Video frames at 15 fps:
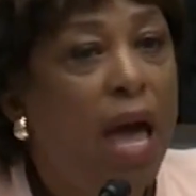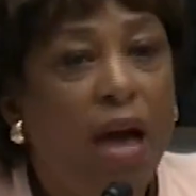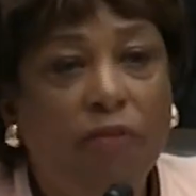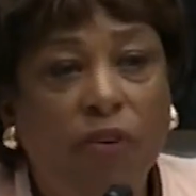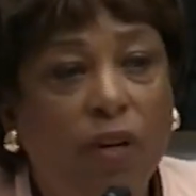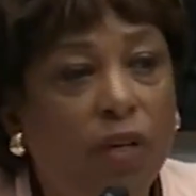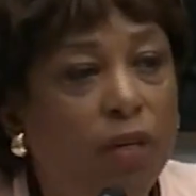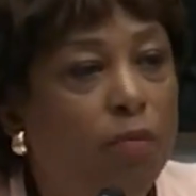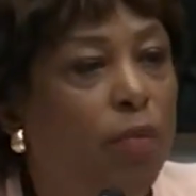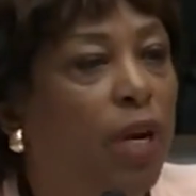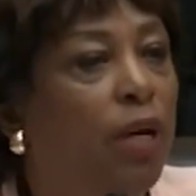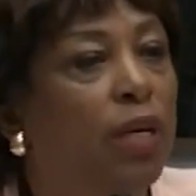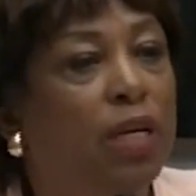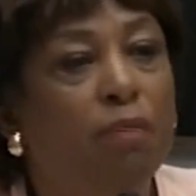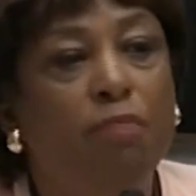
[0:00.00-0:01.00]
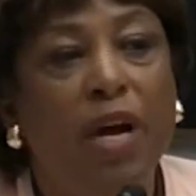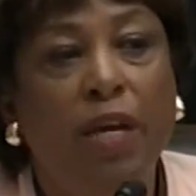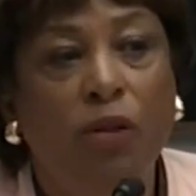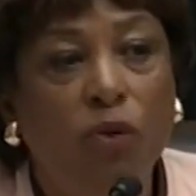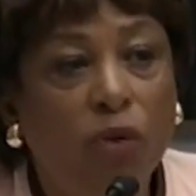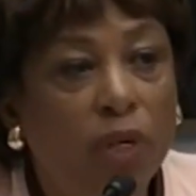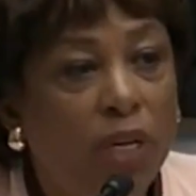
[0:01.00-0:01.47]
African American
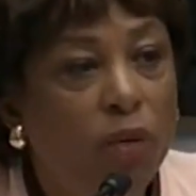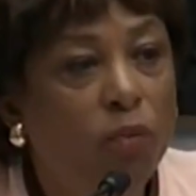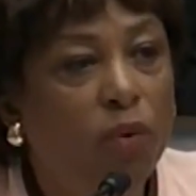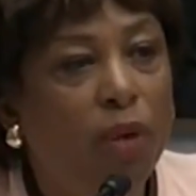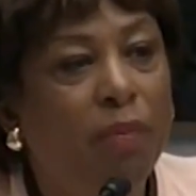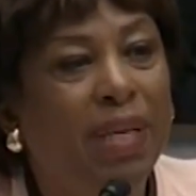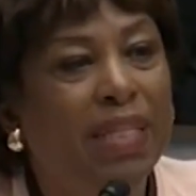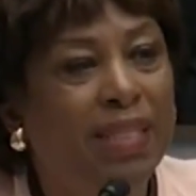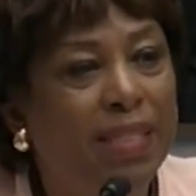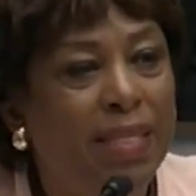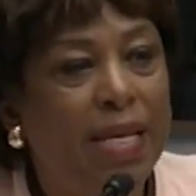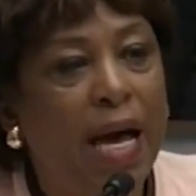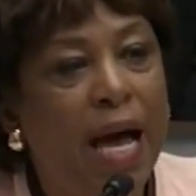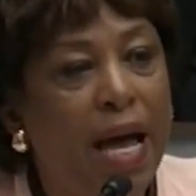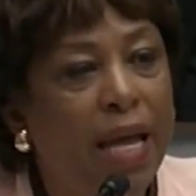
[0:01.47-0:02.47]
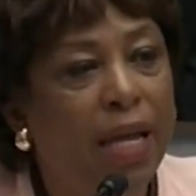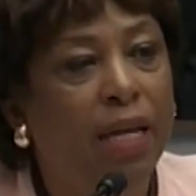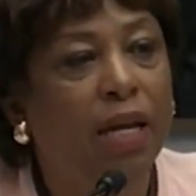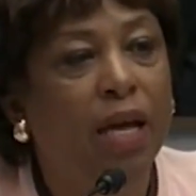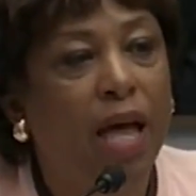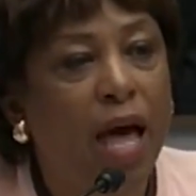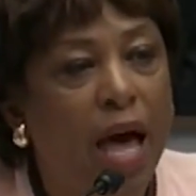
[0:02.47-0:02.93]
minority women die
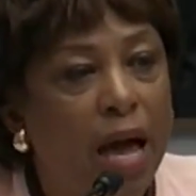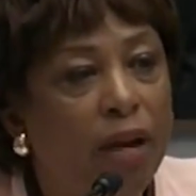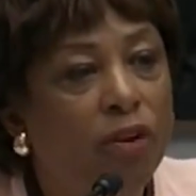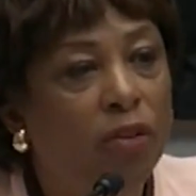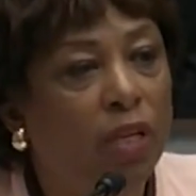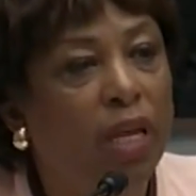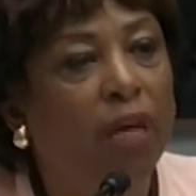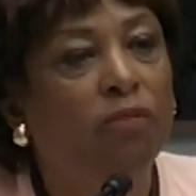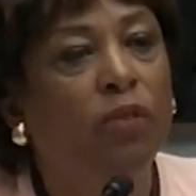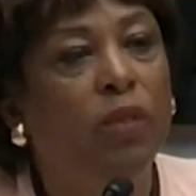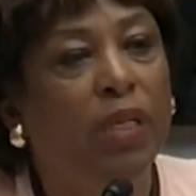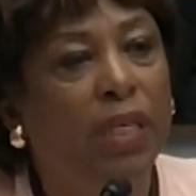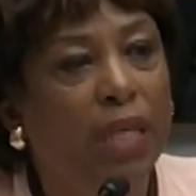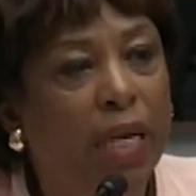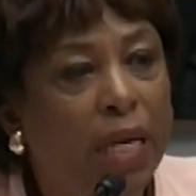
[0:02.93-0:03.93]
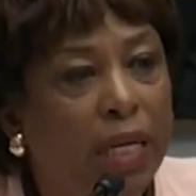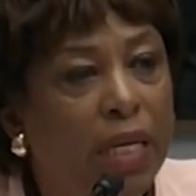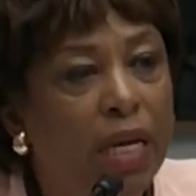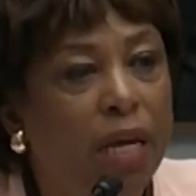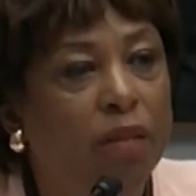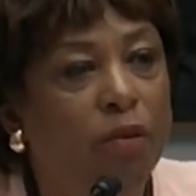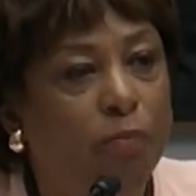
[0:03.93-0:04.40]
at a higher level than
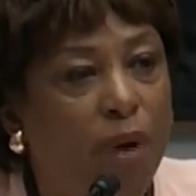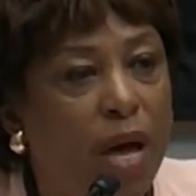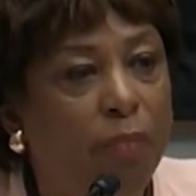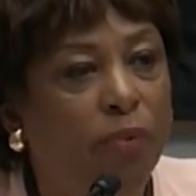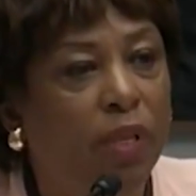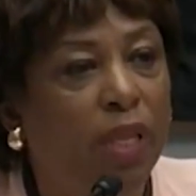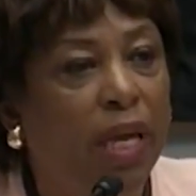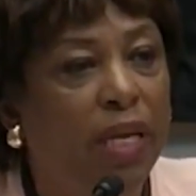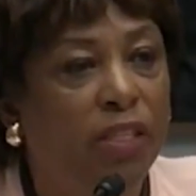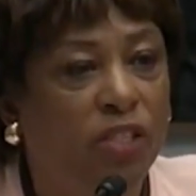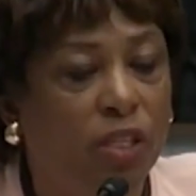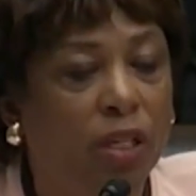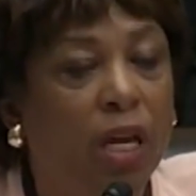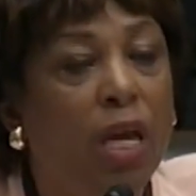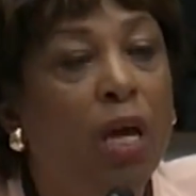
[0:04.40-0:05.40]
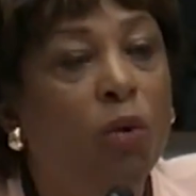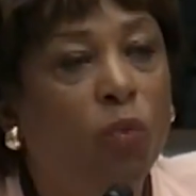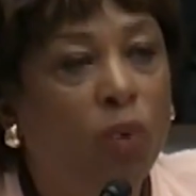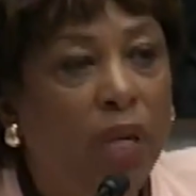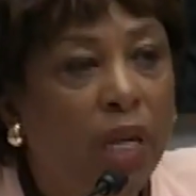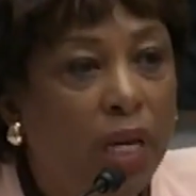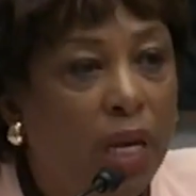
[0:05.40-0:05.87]
any other population
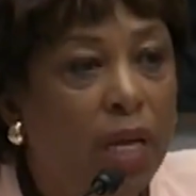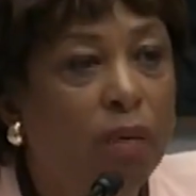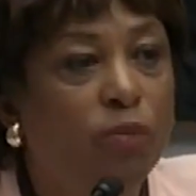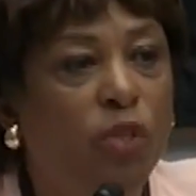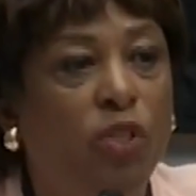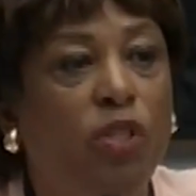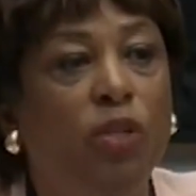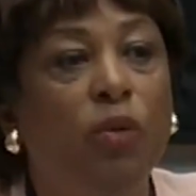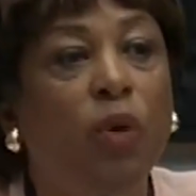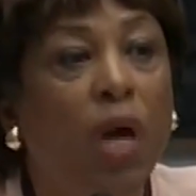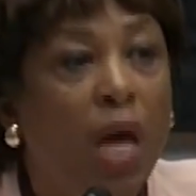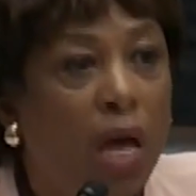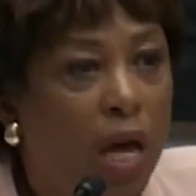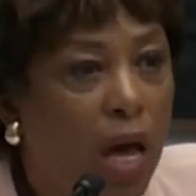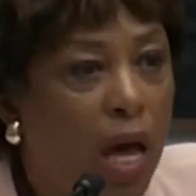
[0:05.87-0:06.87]
when it comes to